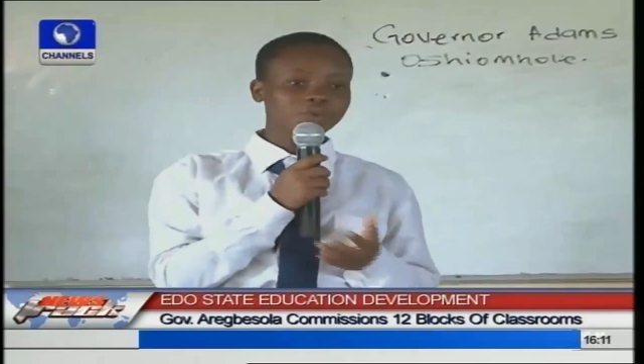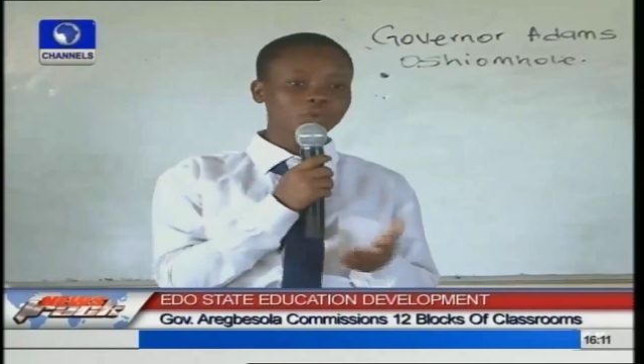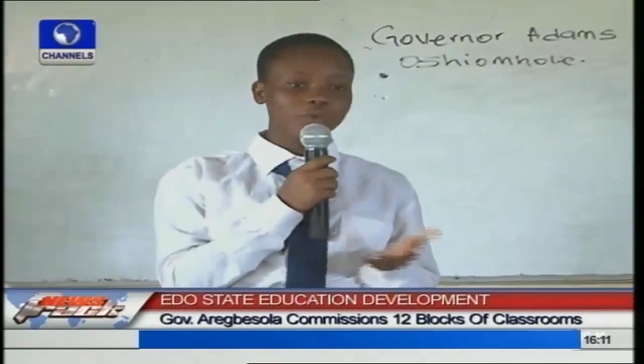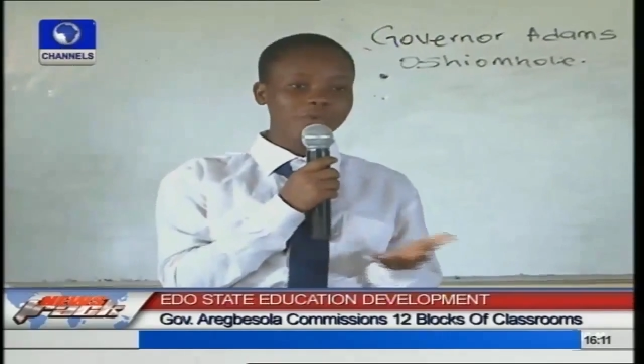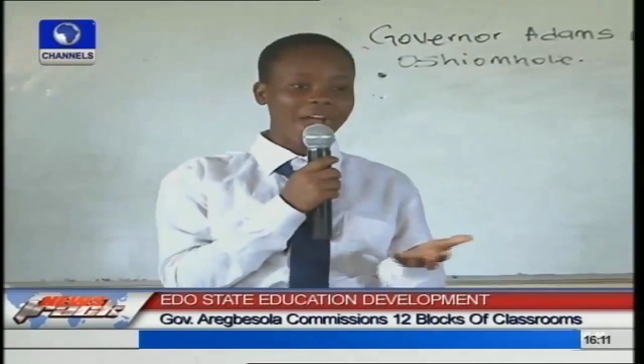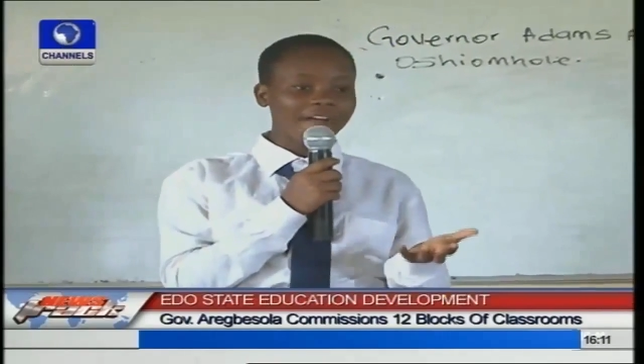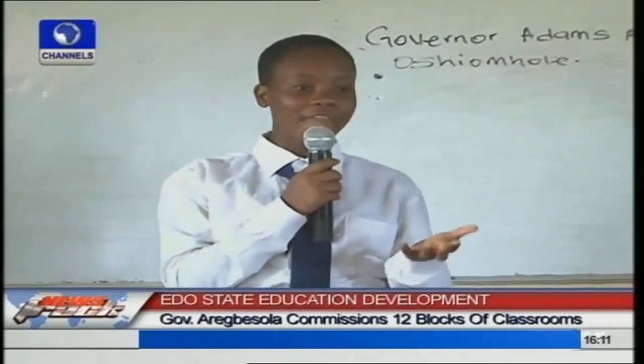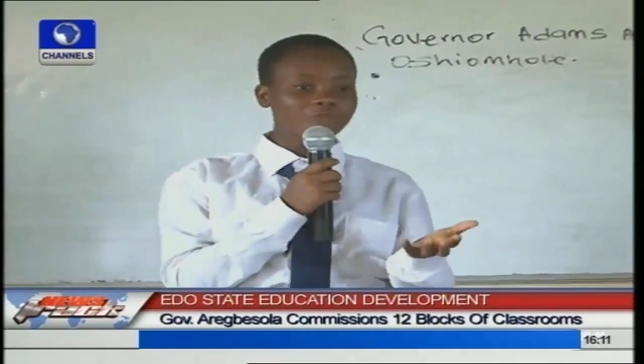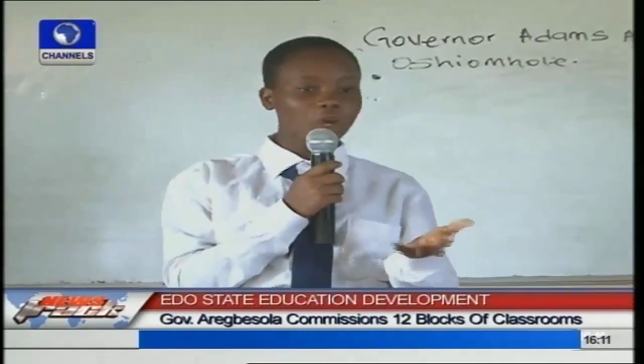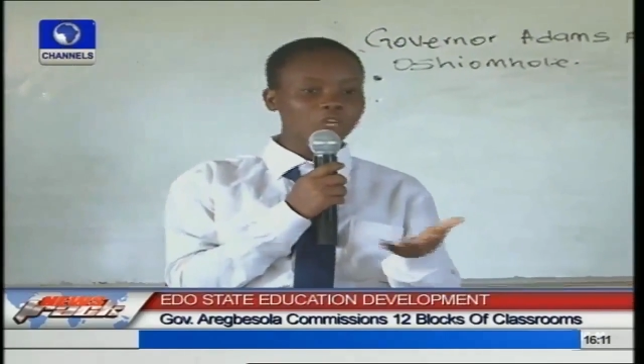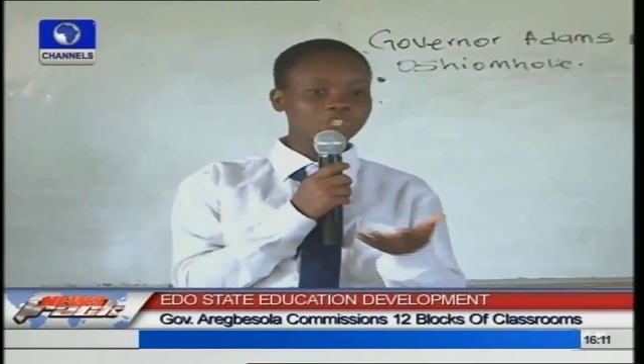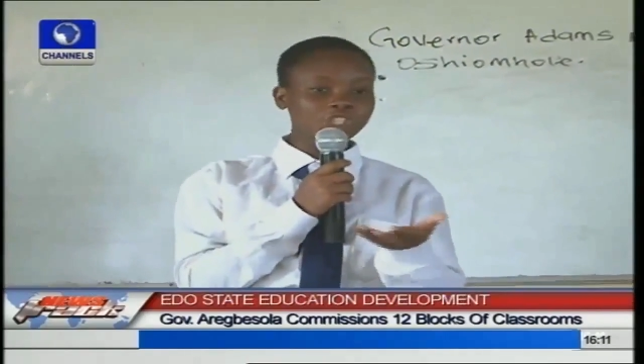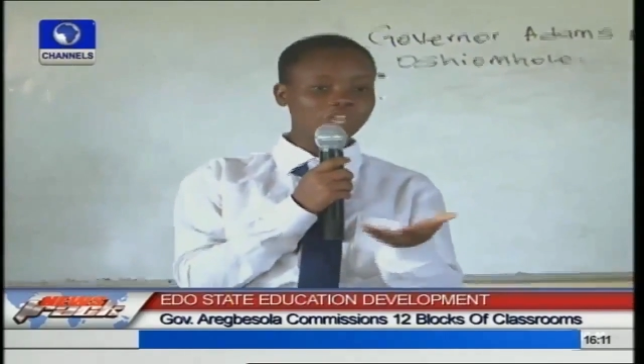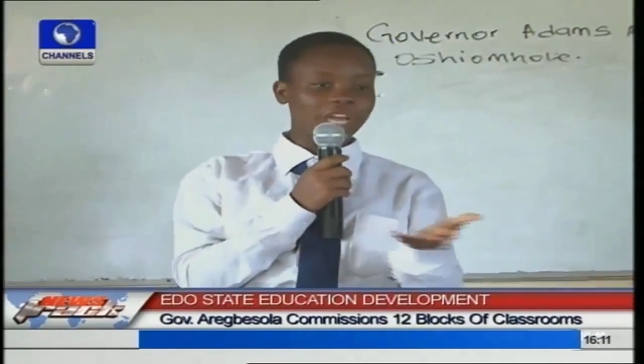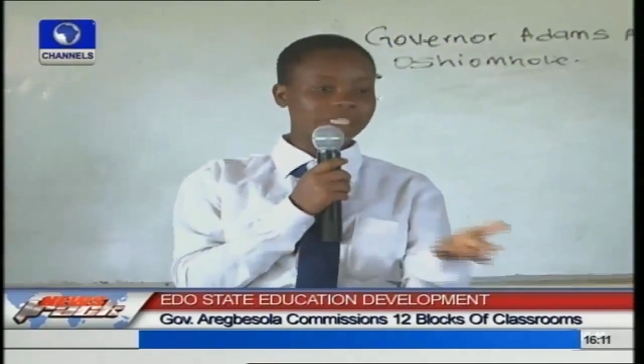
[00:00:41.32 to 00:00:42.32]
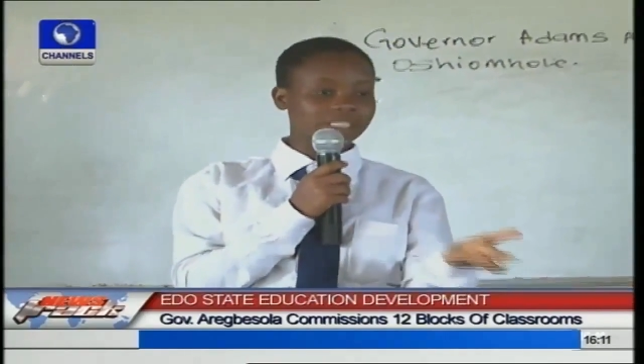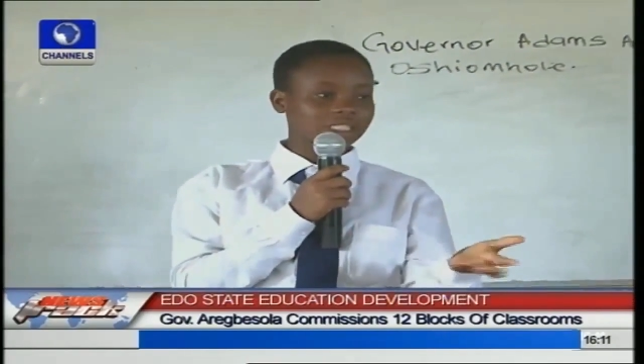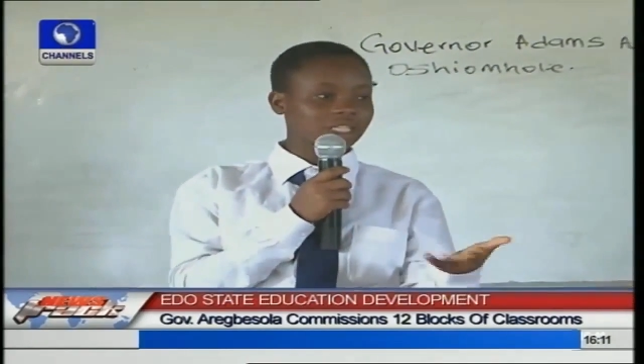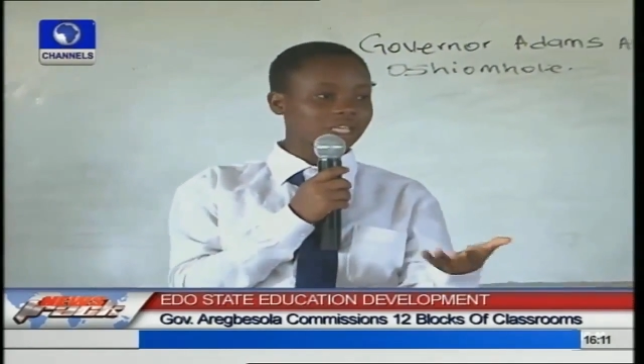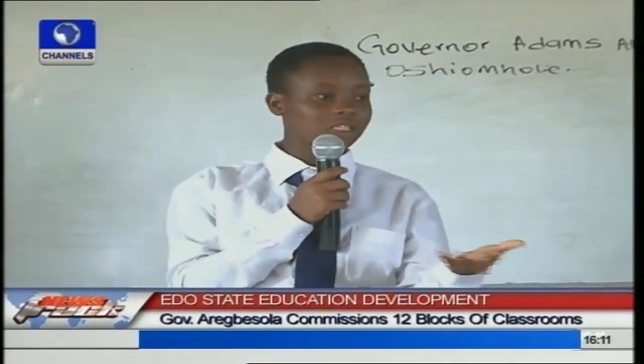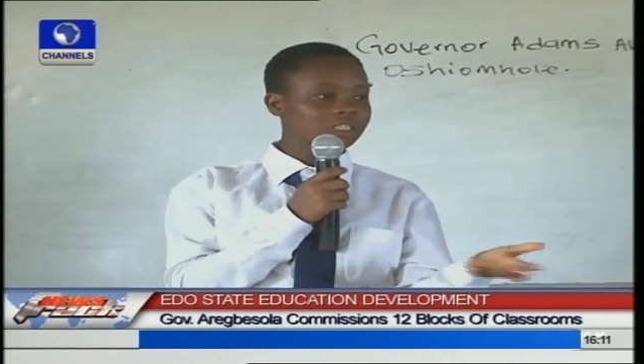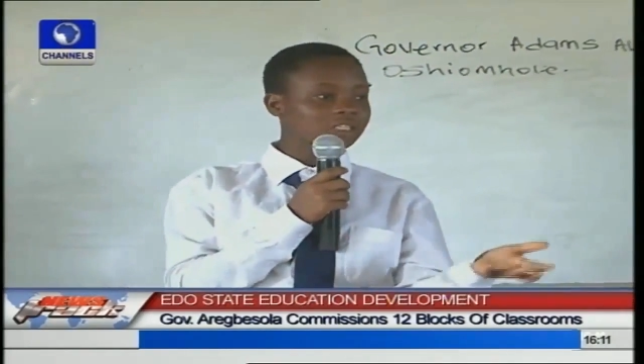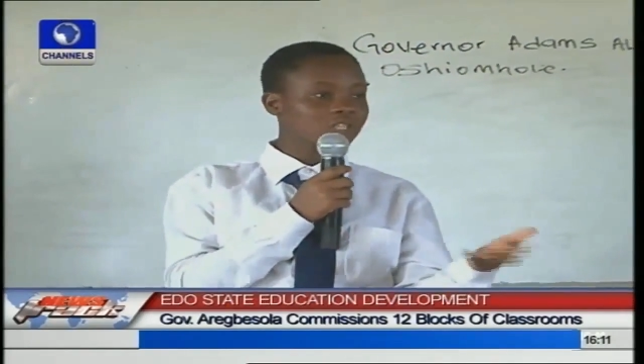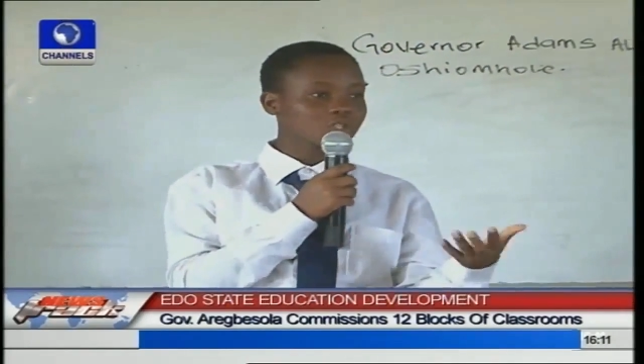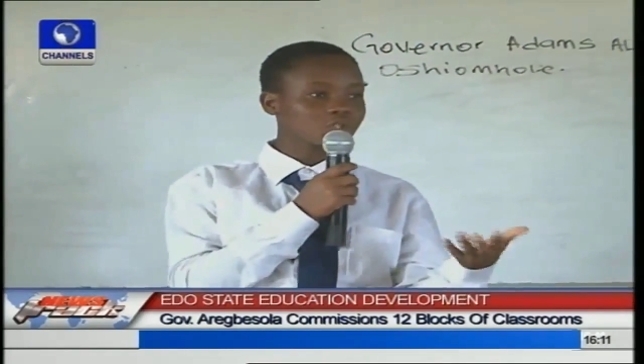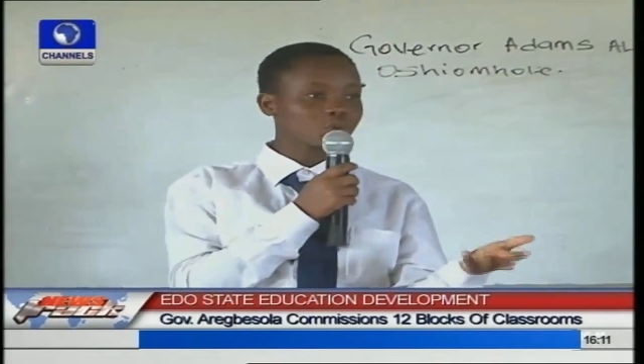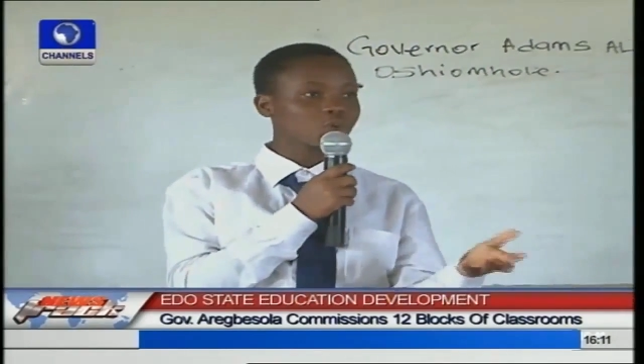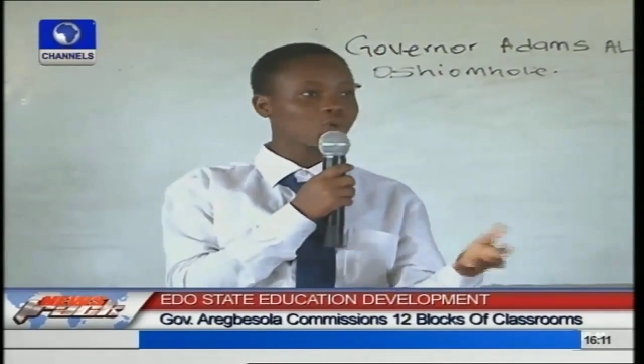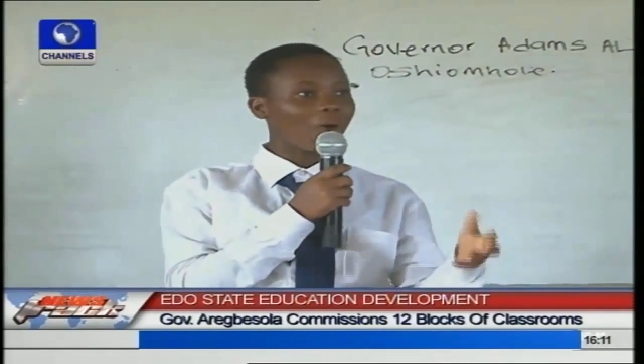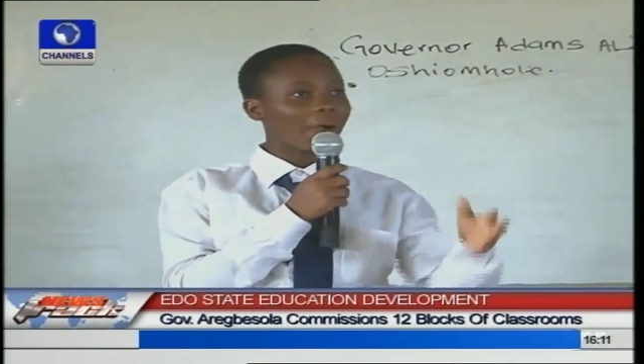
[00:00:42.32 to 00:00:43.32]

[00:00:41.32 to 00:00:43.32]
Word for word: School, we had no chairs in the school,